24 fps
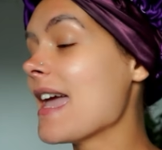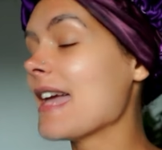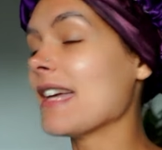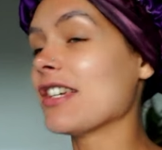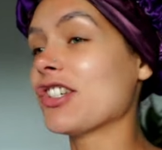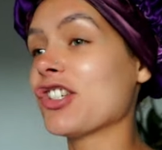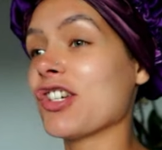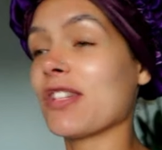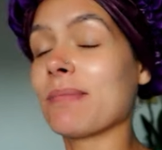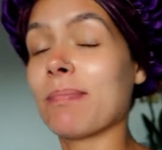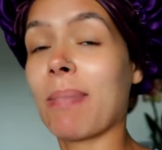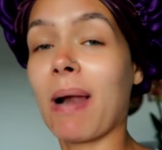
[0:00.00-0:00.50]

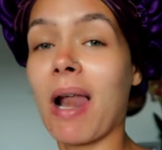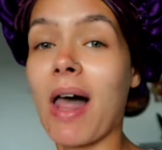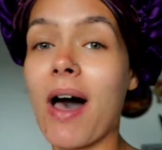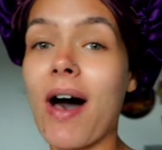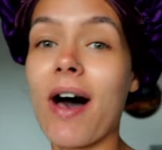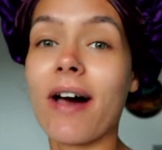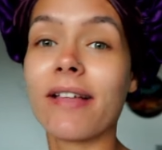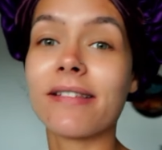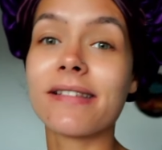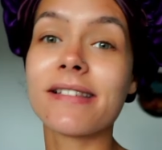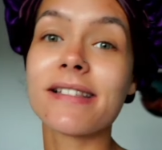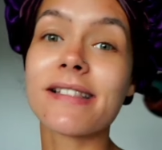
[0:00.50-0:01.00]
It's just
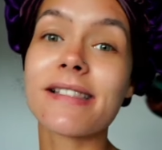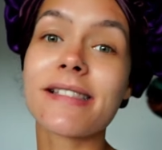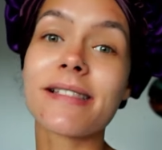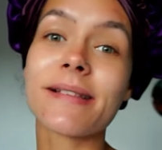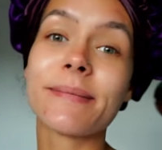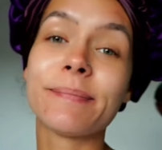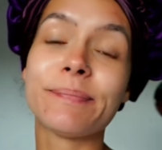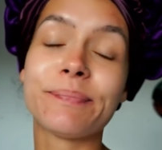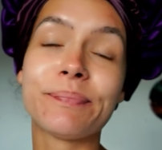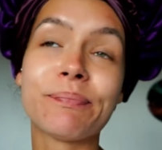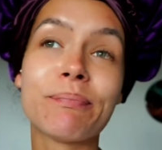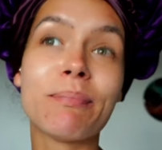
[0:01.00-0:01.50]
plants,
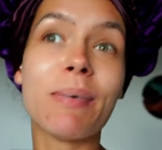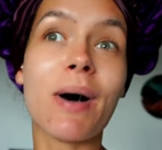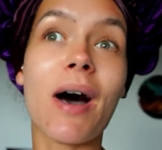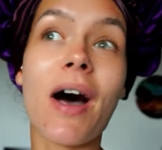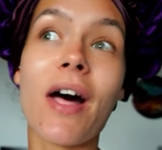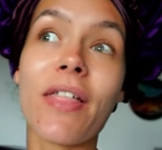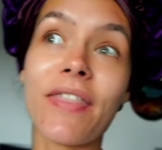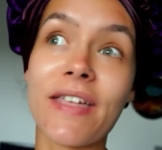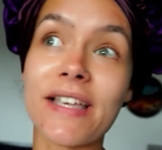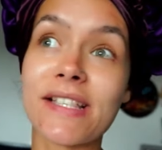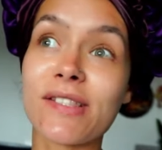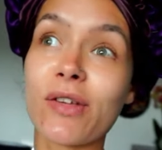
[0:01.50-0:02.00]

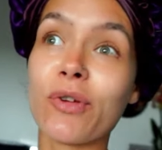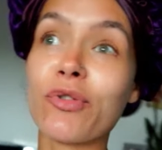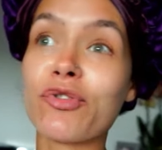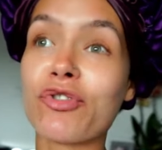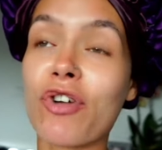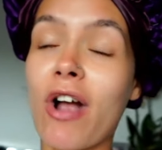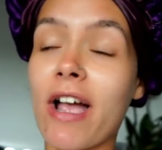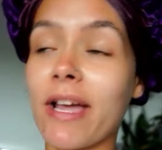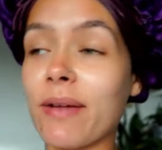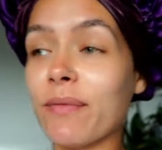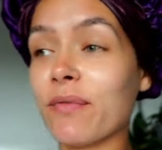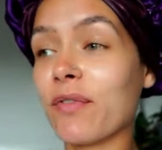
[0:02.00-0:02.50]
but they're so
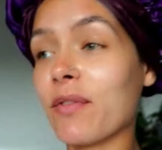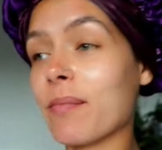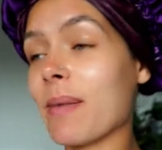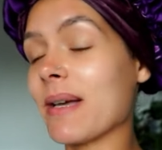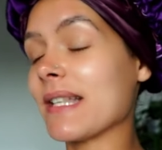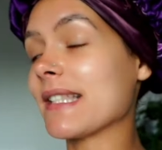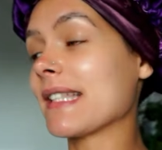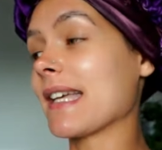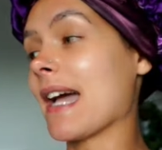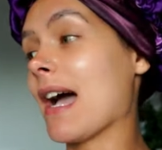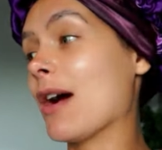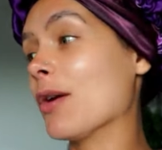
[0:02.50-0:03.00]
drying for my
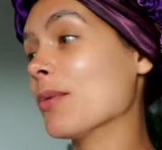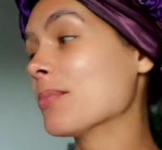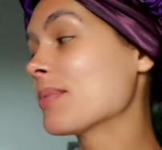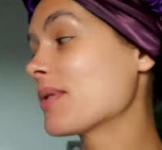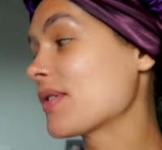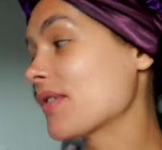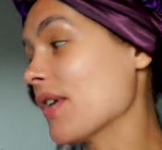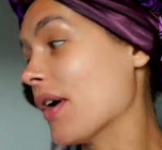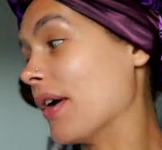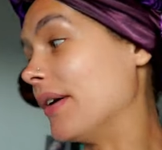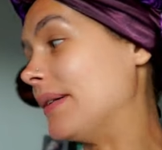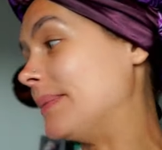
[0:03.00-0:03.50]
scalp.
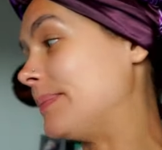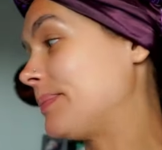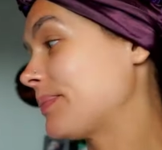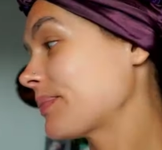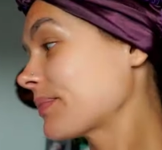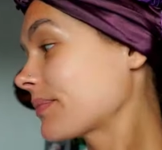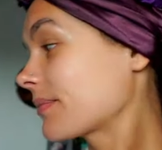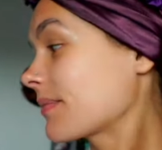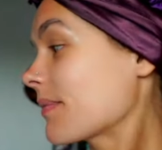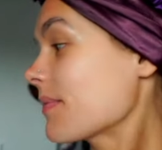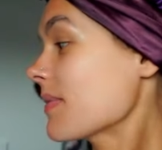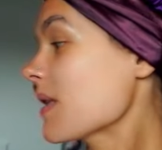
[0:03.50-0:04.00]
So
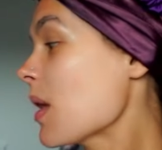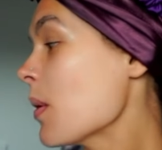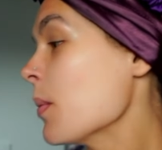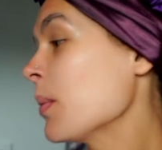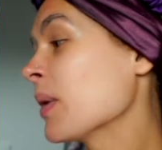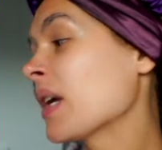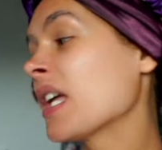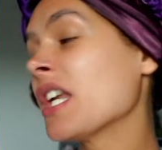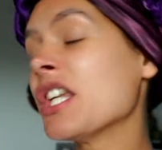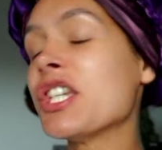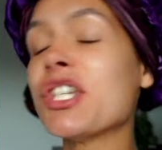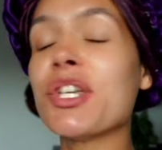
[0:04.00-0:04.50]

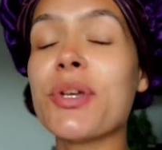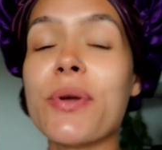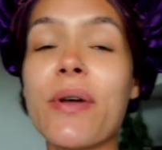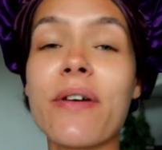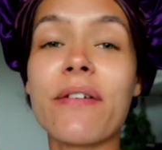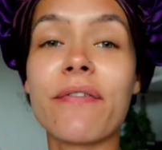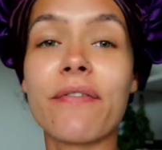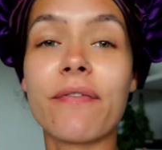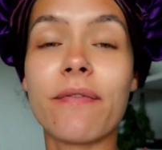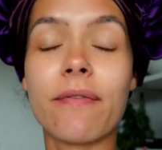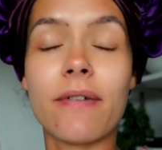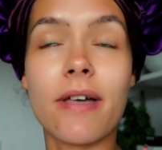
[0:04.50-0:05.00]
I'm going to do
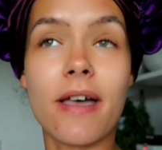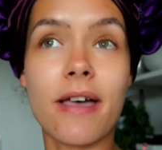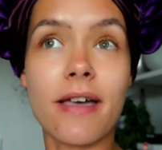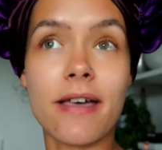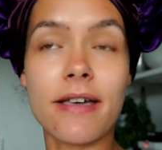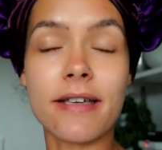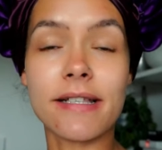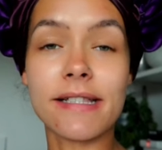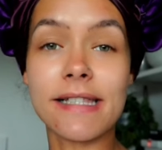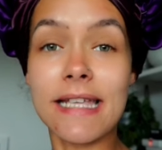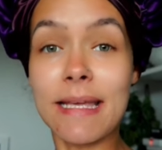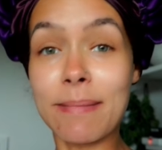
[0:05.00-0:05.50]
a,
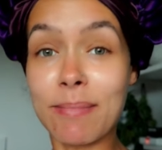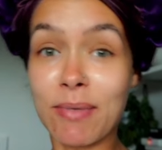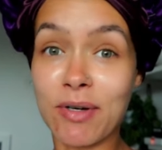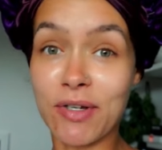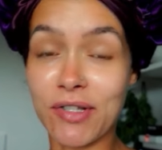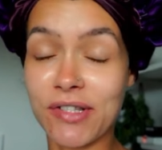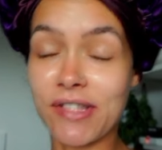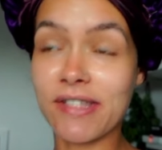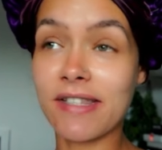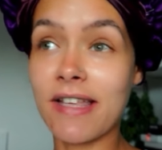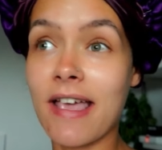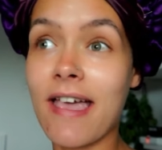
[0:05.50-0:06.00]
a sea
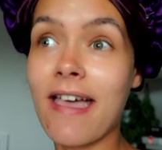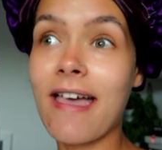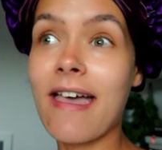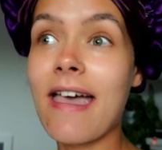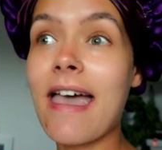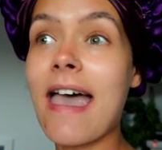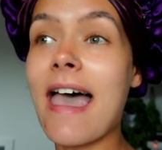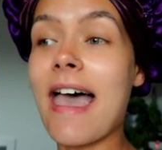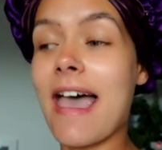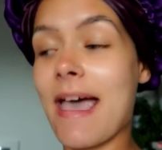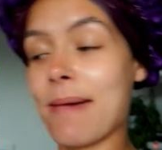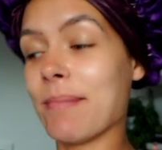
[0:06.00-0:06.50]
moss
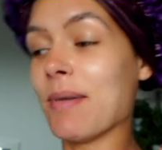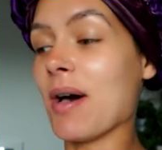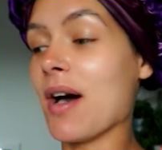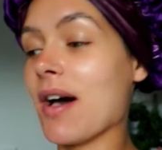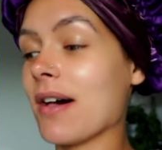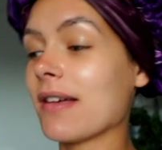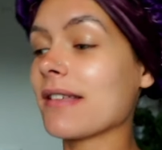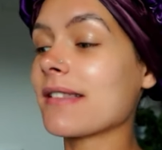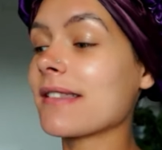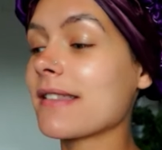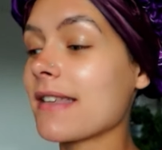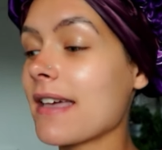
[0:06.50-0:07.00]
hair
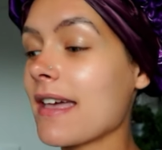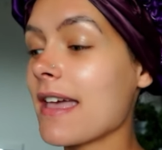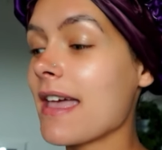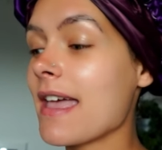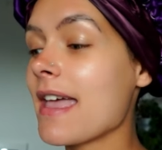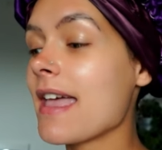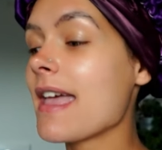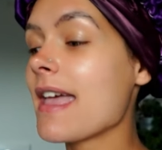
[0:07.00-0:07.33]
mask.